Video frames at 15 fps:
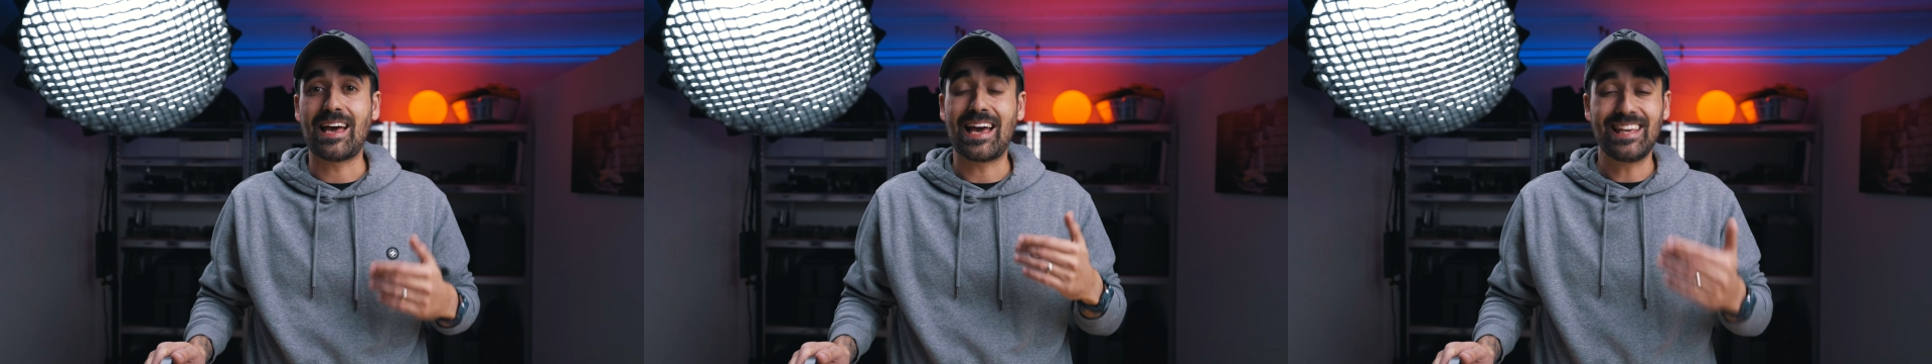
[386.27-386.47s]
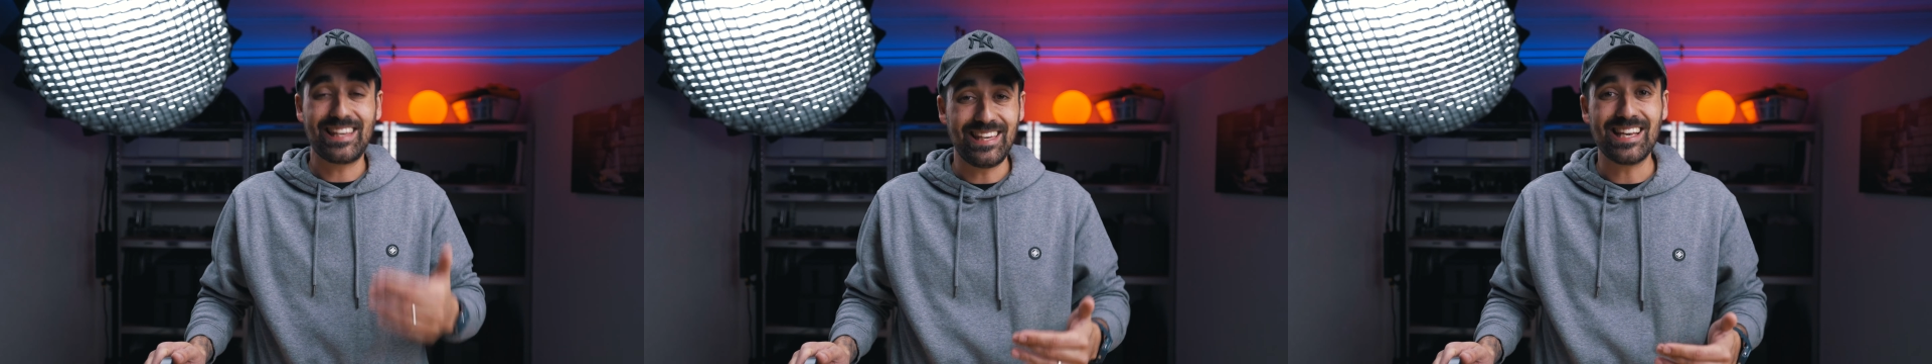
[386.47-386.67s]

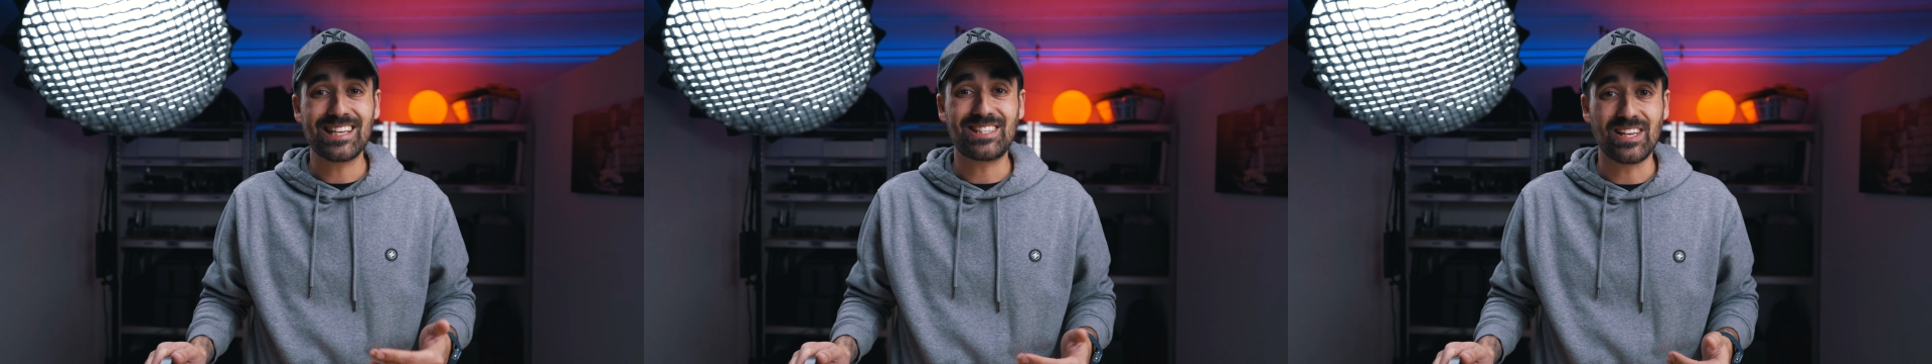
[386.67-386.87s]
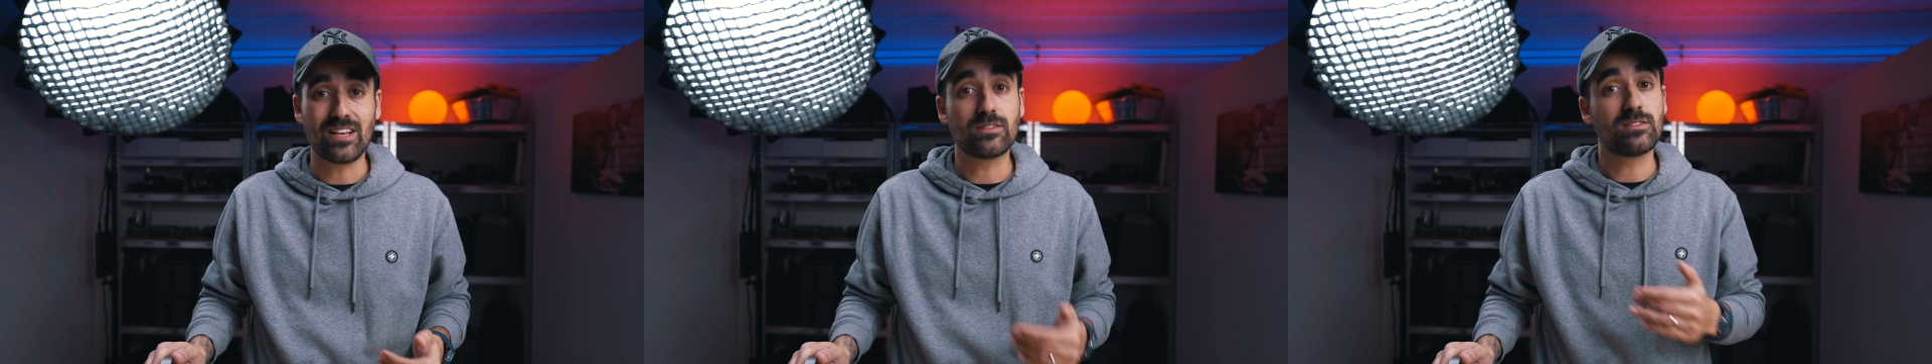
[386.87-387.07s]
IKEA
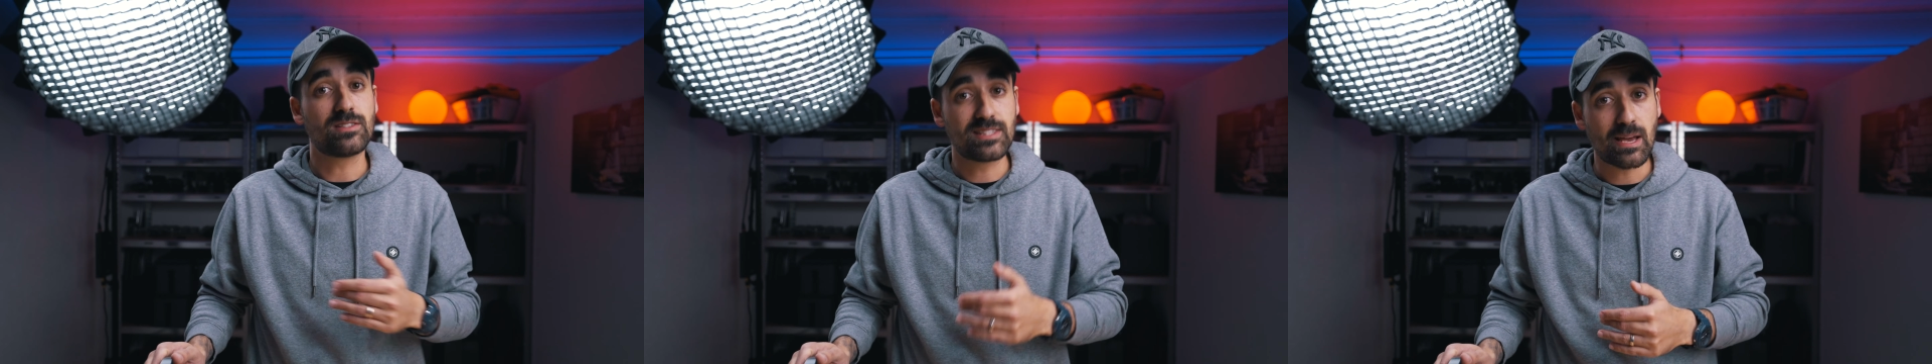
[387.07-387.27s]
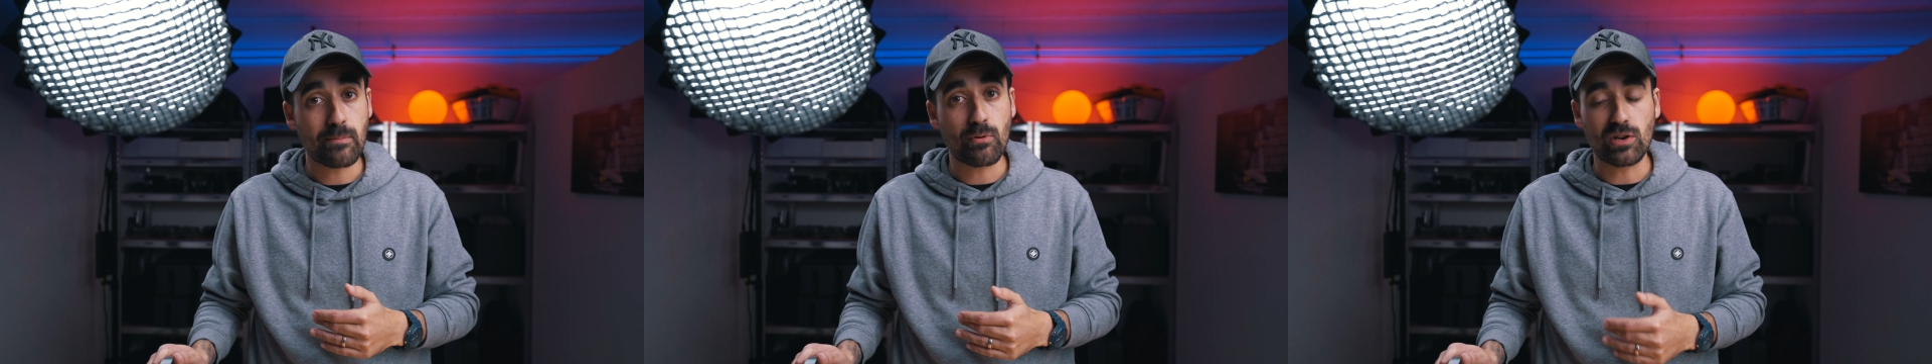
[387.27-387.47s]
sells
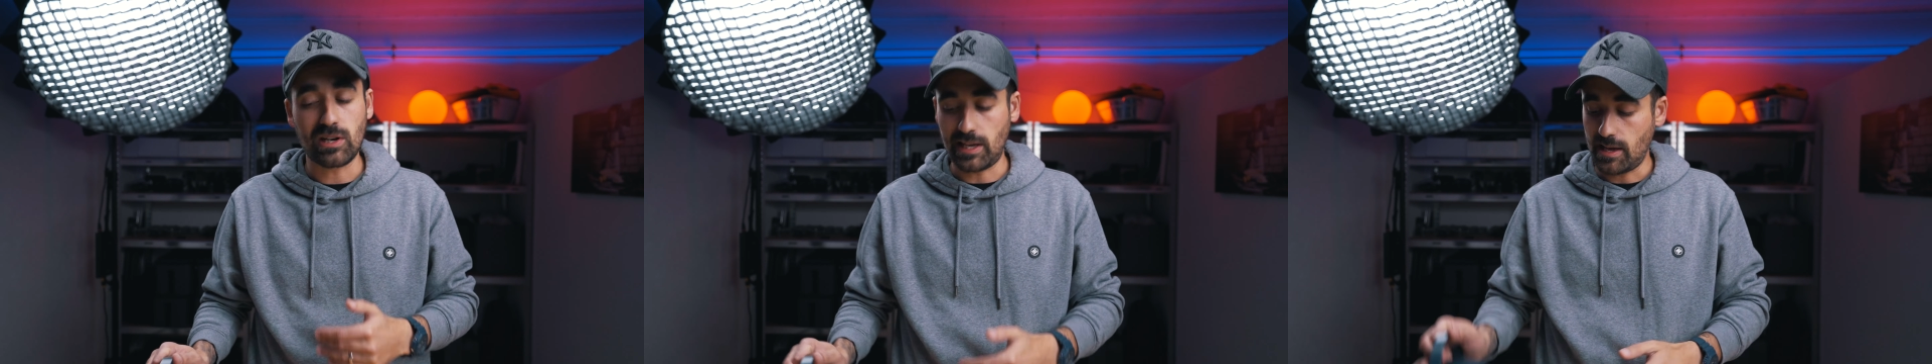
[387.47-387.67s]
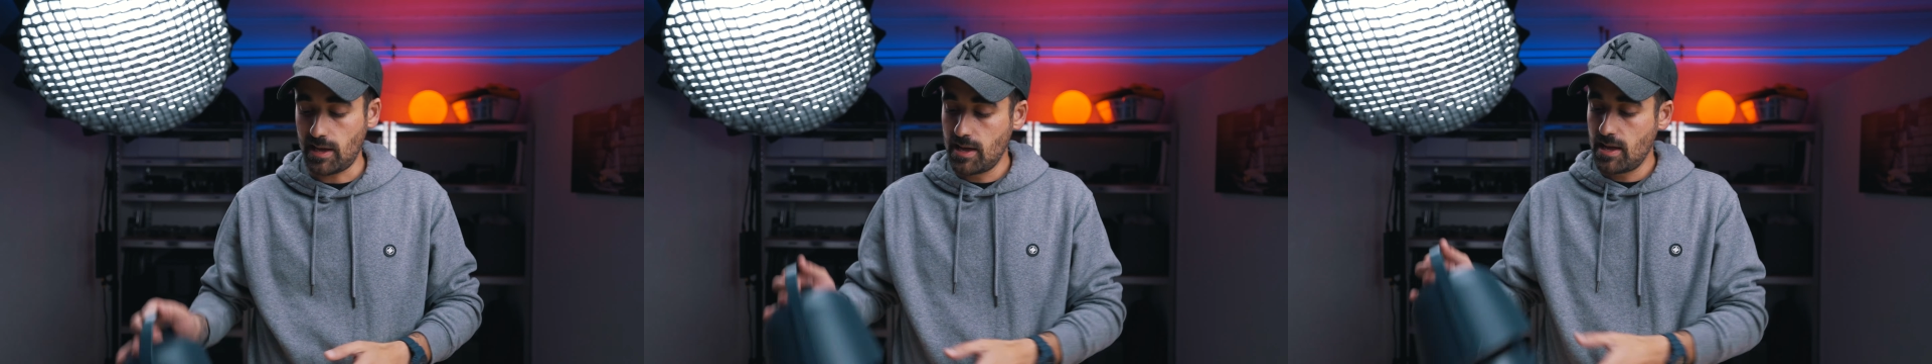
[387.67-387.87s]
separately.